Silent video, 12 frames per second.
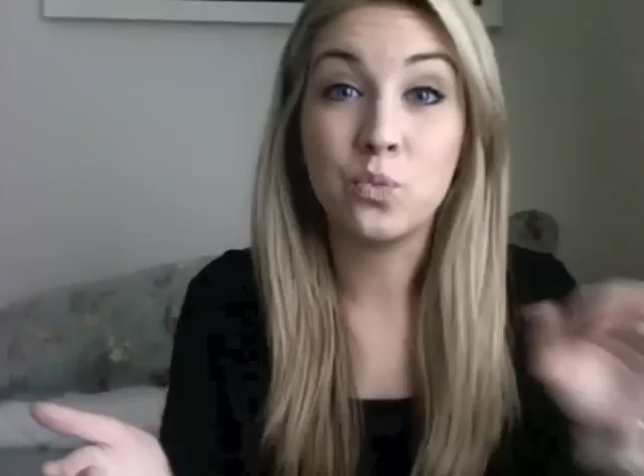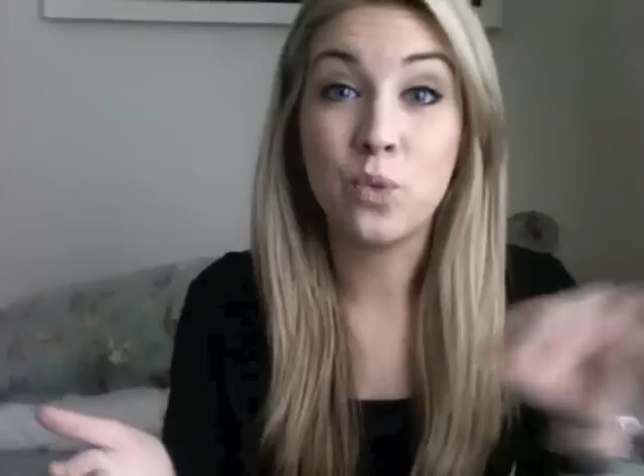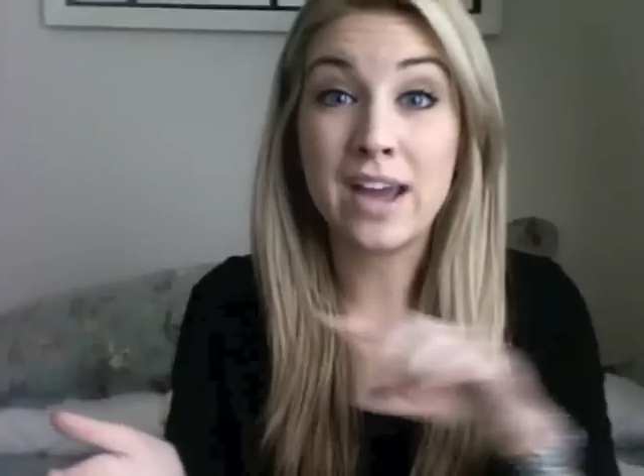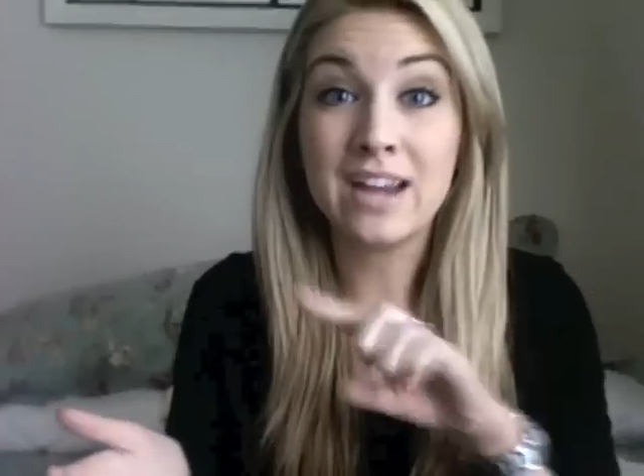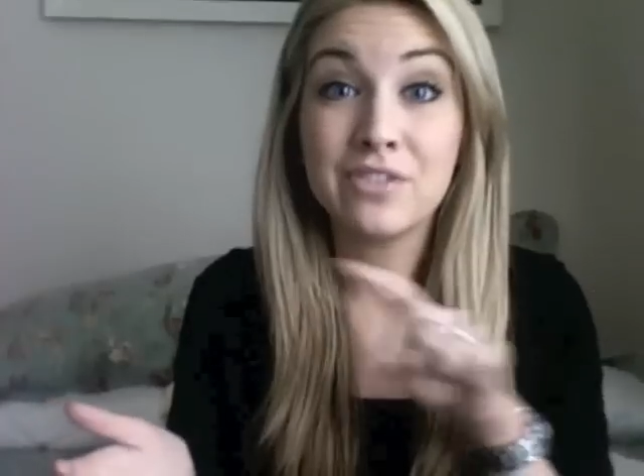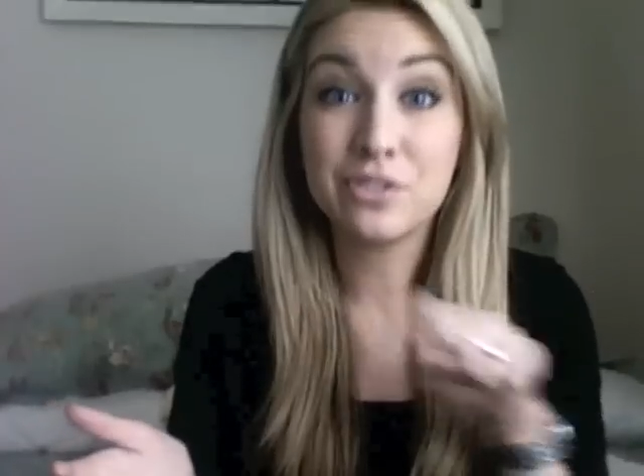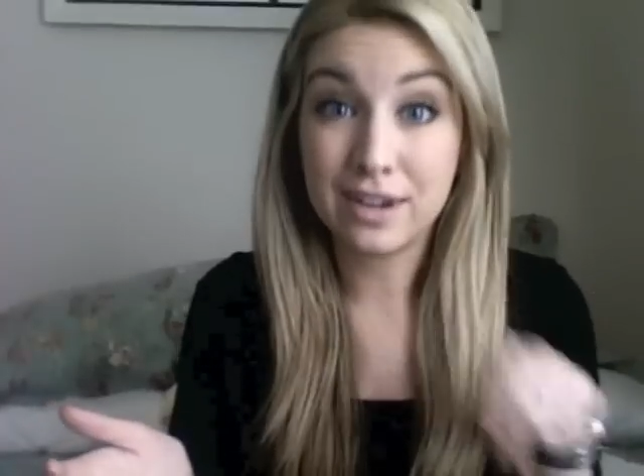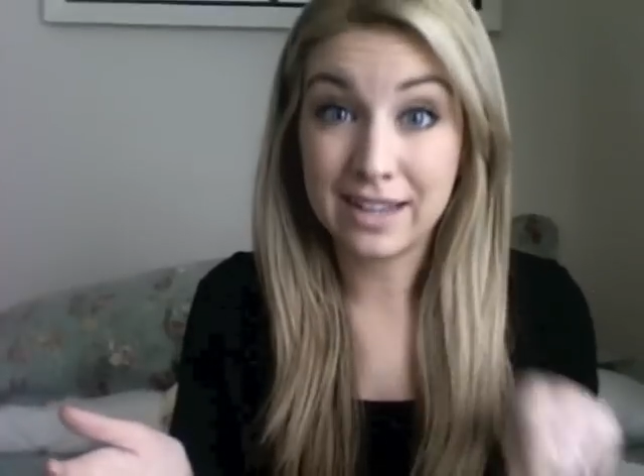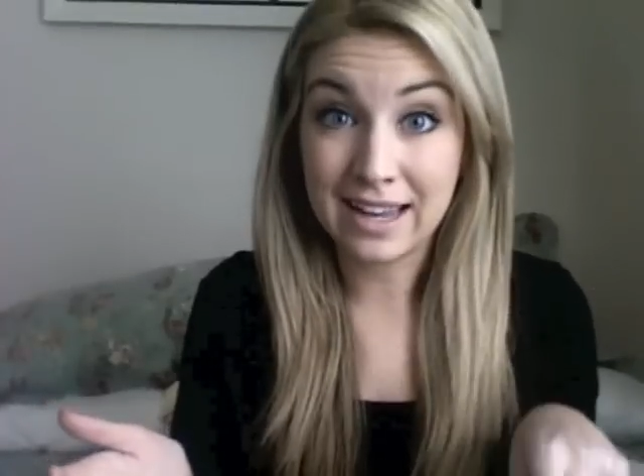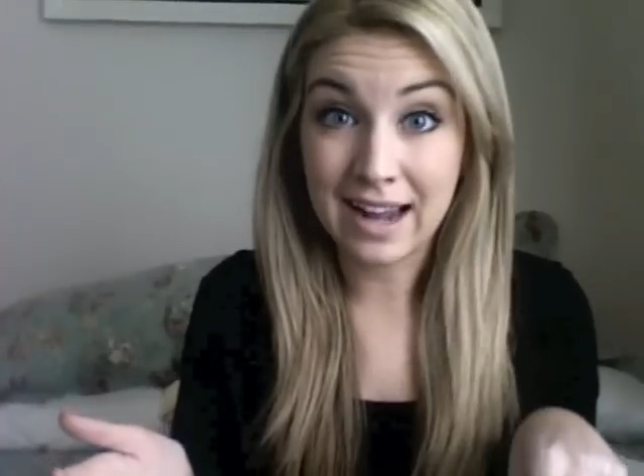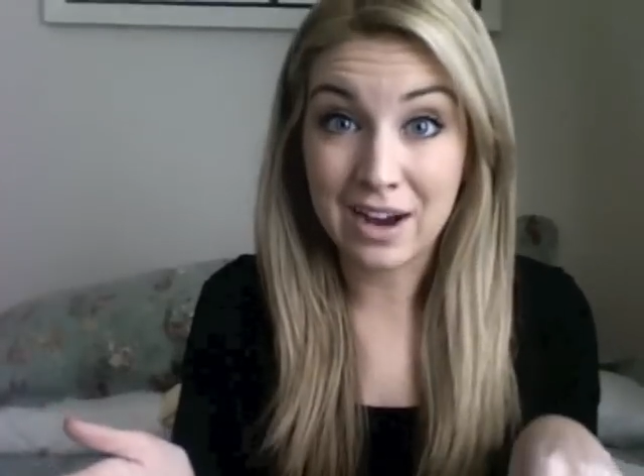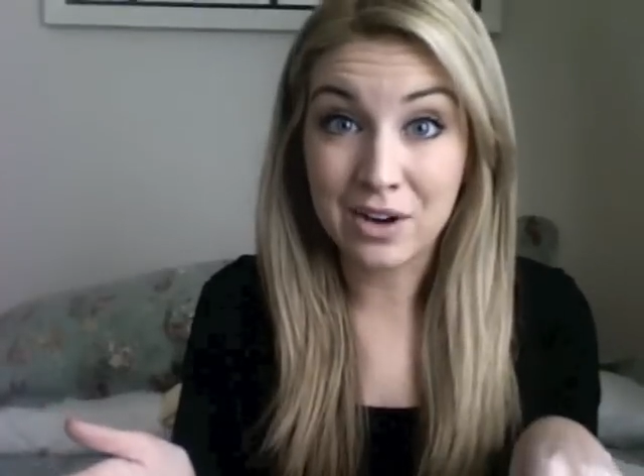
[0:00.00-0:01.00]
Right after I
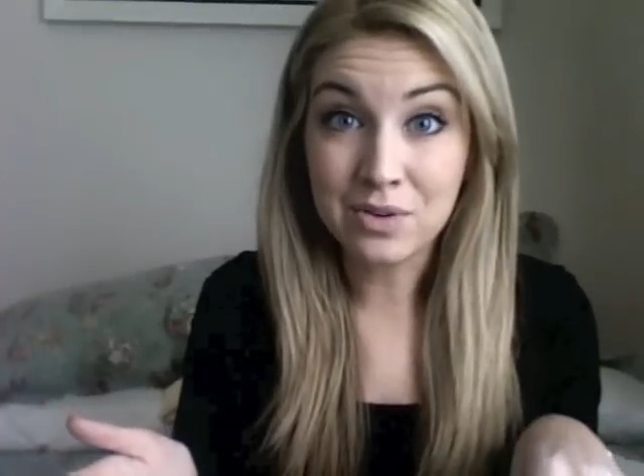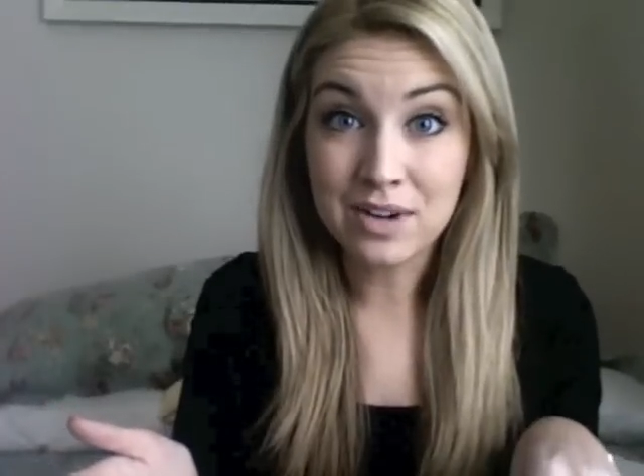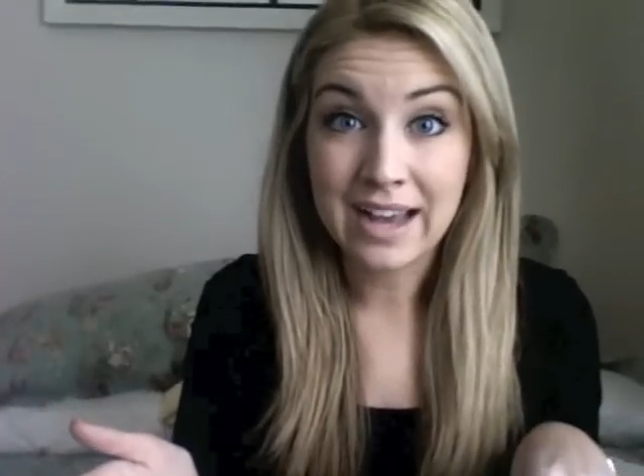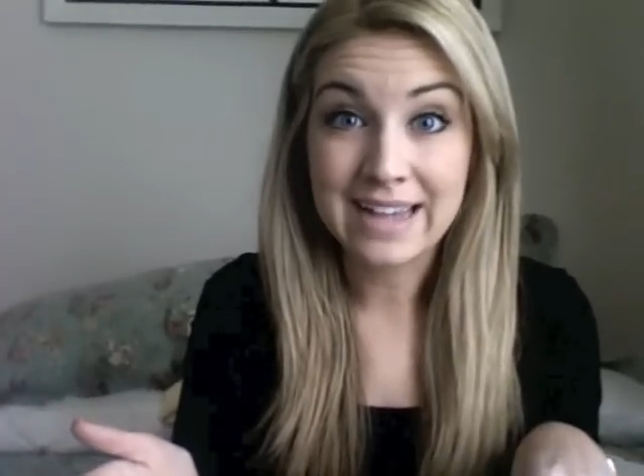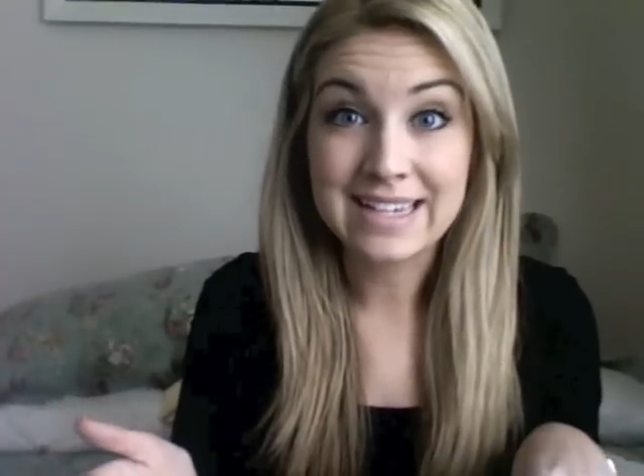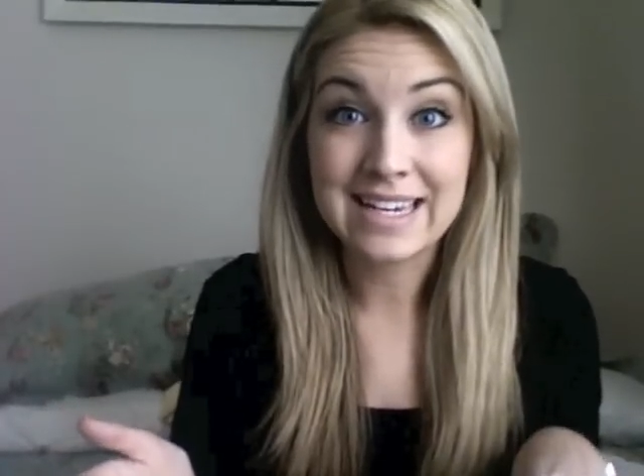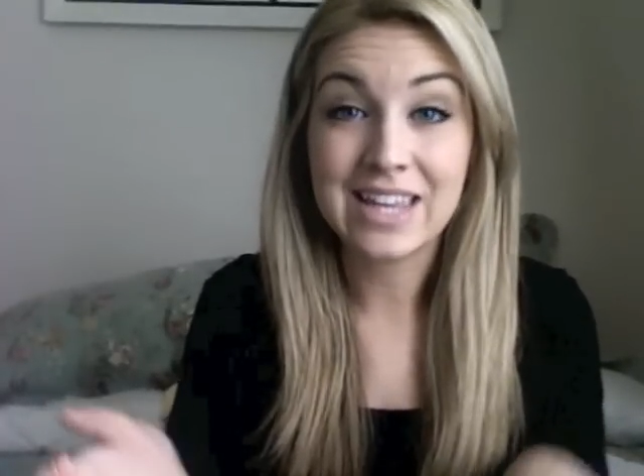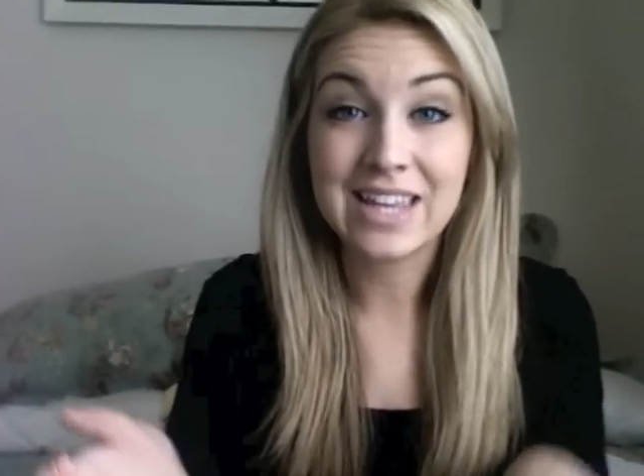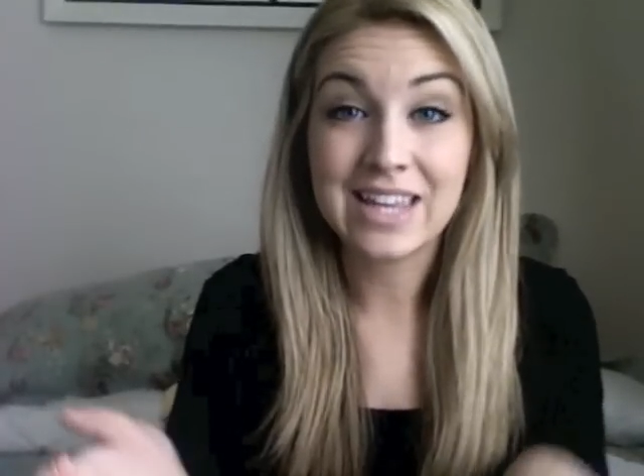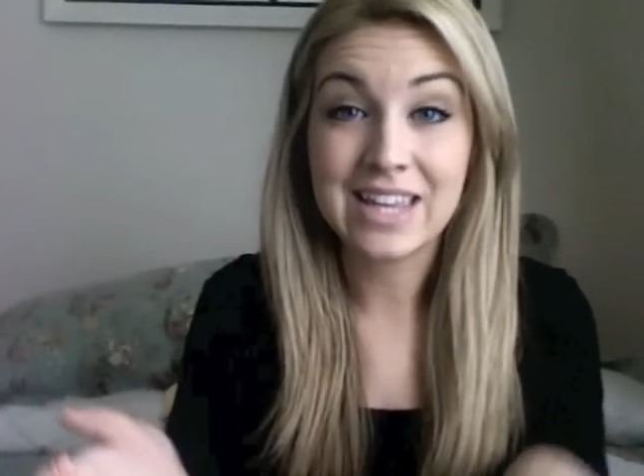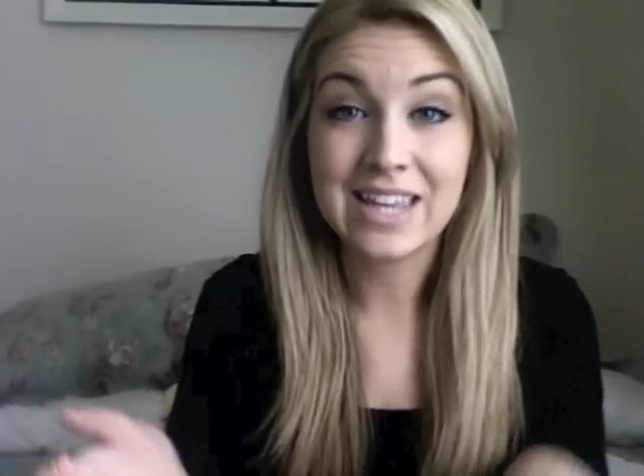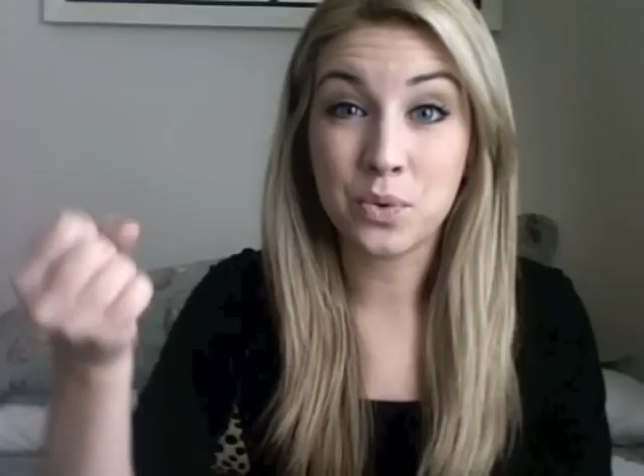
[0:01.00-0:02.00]
get out, I take
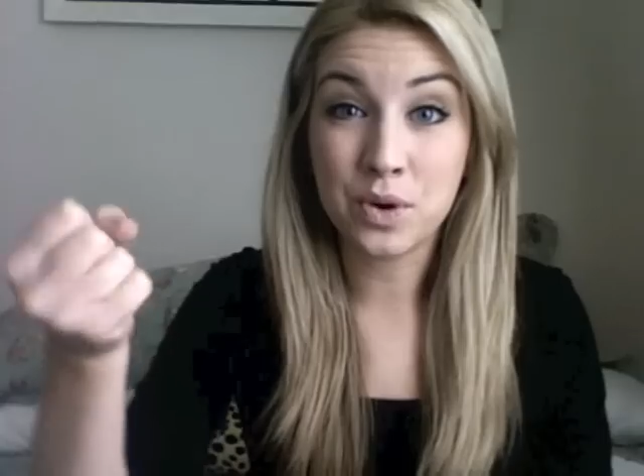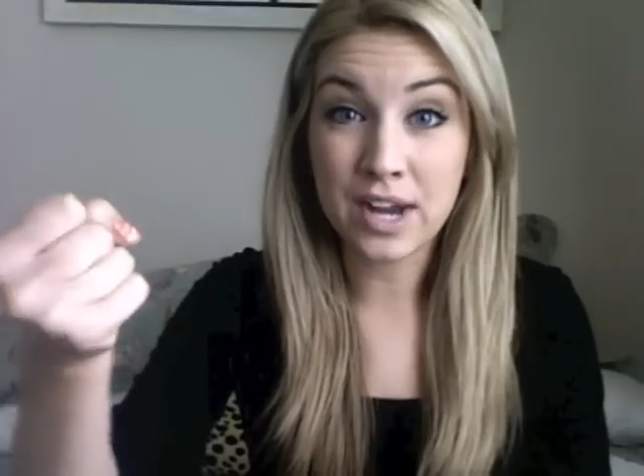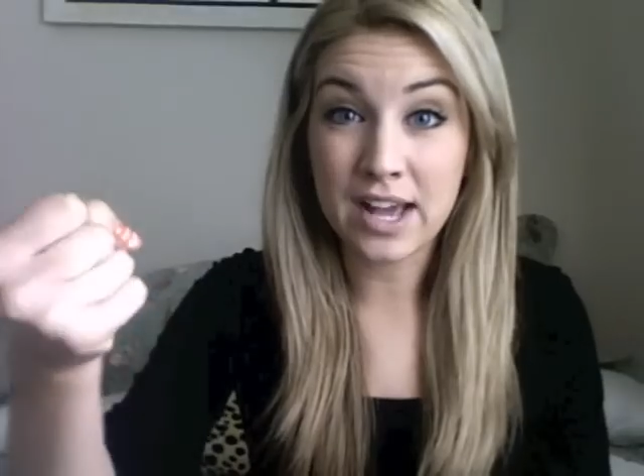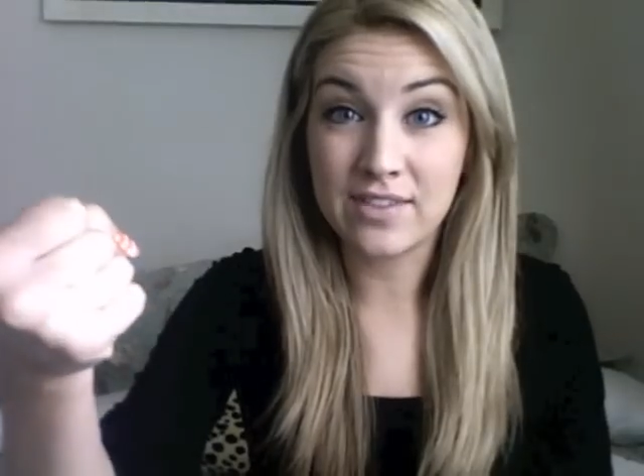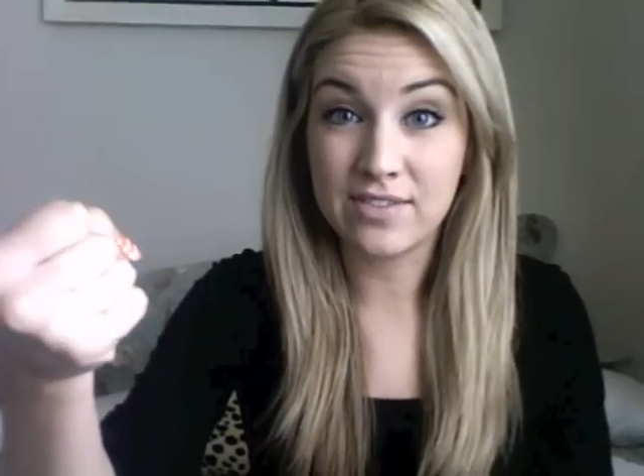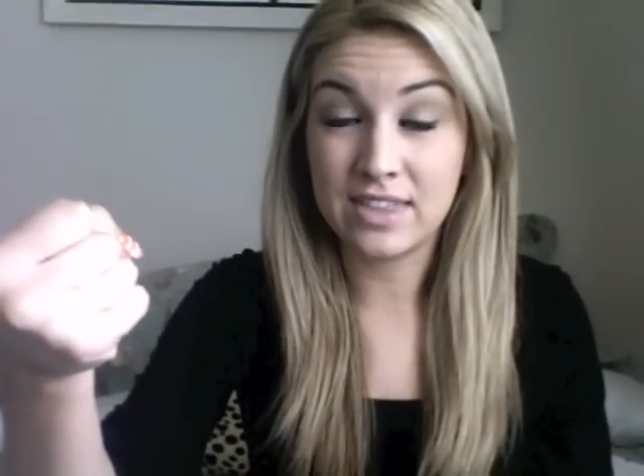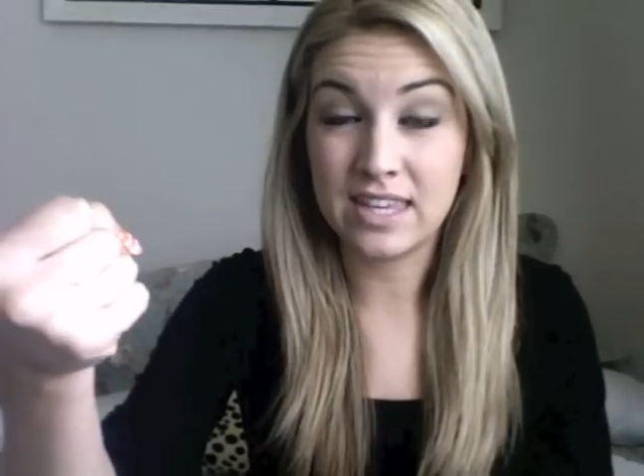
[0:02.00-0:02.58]
the door of